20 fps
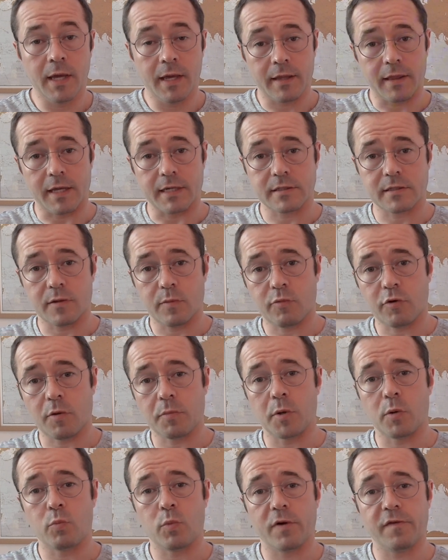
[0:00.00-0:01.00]
There's the
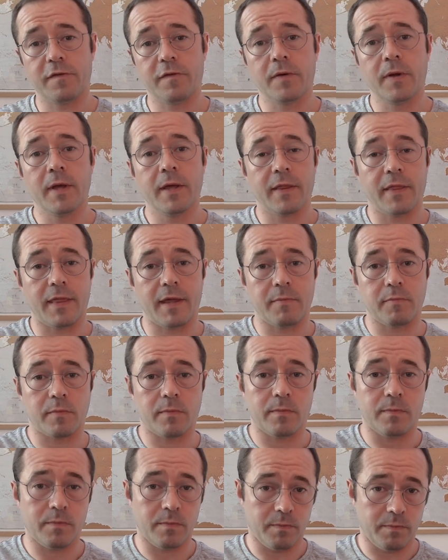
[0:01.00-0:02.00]
problem with
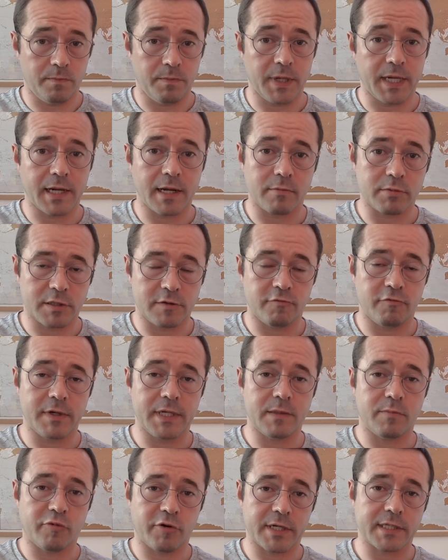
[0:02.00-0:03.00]
them being able to
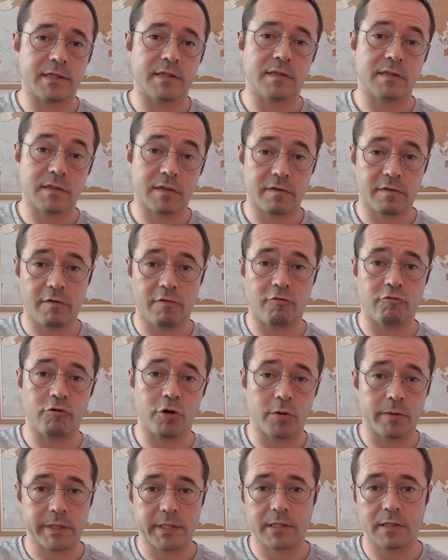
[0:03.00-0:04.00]
read presence
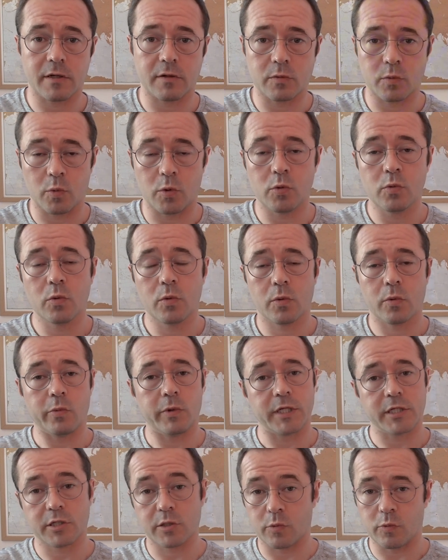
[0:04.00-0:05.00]
through a stud wall,
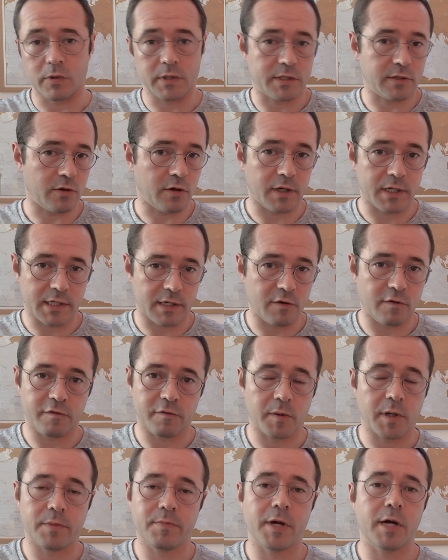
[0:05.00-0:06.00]
which was not ideal for
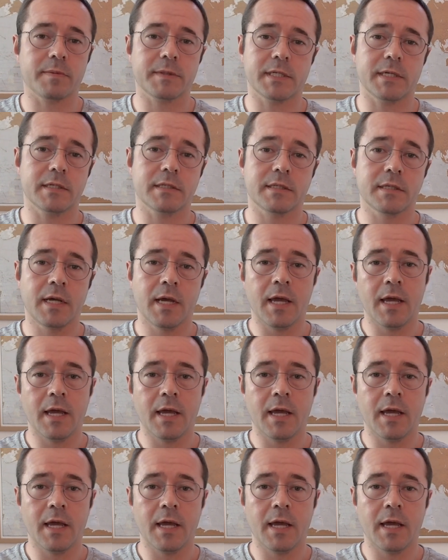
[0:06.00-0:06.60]
my purposes.